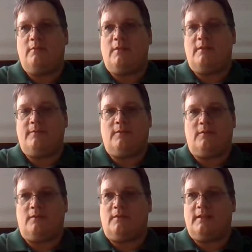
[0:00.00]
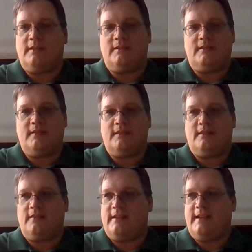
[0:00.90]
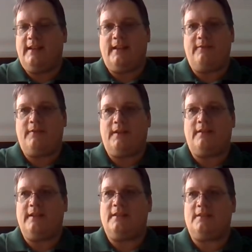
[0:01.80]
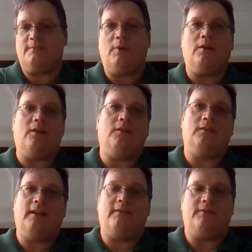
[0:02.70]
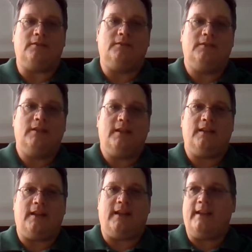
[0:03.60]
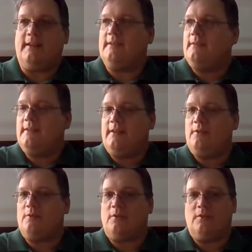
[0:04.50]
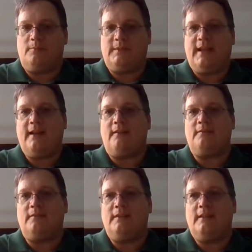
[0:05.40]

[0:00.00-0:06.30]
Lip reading: Well, if we're considering a very small level, like your hometown